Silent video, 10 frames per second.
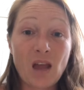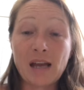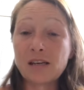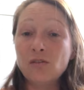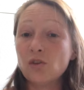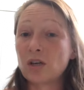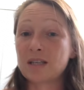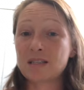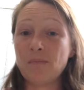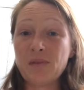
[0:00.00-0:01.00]
I can look
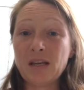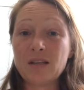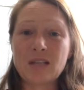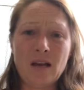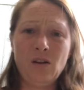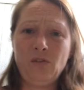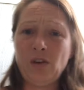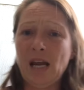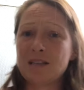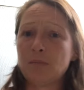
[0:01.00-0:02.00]
at something and tell if
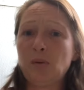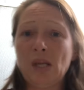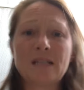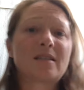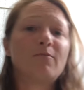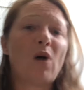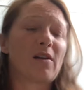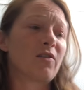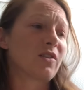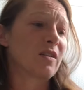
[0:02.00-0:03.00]
it has a place in
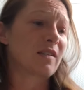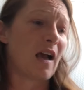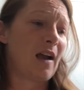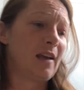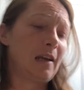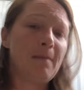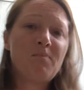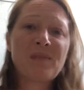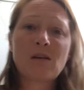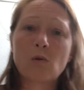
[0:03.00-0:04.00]
modern society
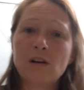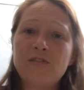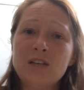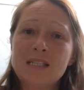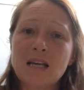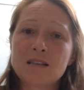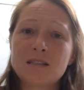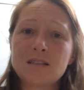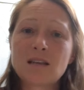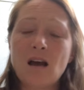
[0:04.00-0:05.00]
or if it doesn't.